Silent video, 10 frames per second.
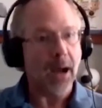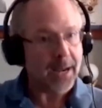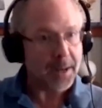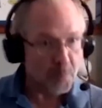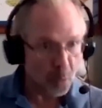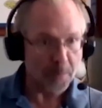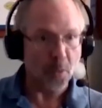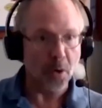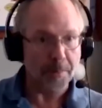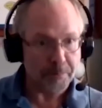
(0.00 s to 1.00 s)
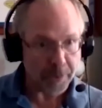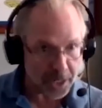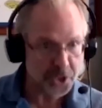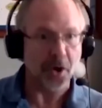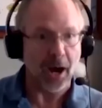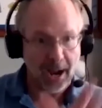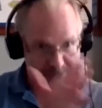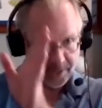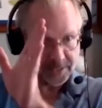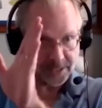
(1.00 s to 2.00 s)
I get more and more pleasure
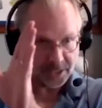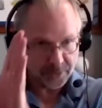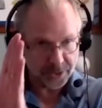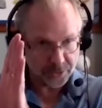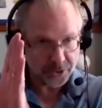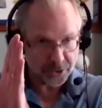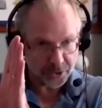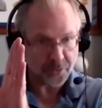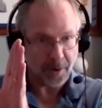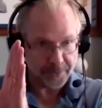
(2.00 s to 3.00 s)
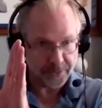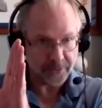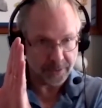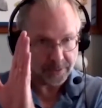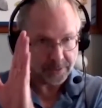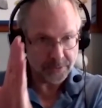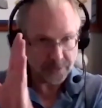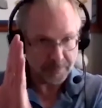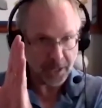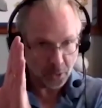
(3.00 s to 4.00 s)
affect as I reduce the discrepancy
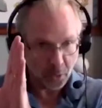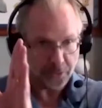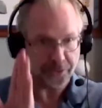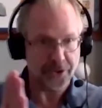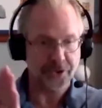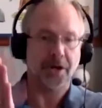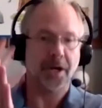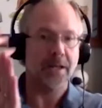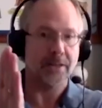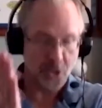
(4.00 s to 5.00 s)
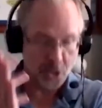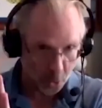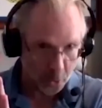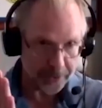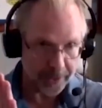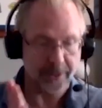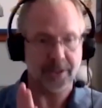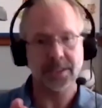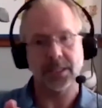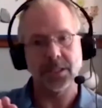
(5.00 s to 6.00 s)
to my right, goal. Right. So I start getting the jolt there
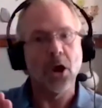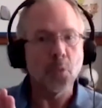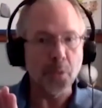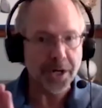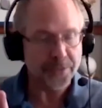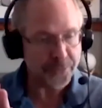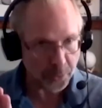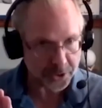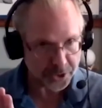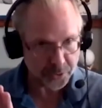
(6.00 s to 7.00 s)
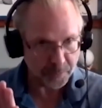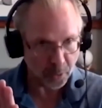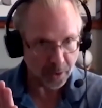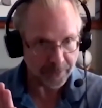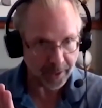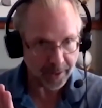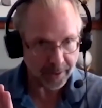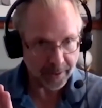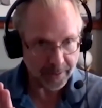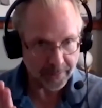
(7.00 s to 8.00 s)
that says reinforce and do more of that.
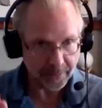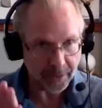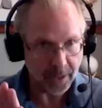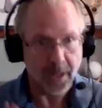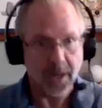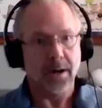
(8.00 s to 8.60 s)
Okay.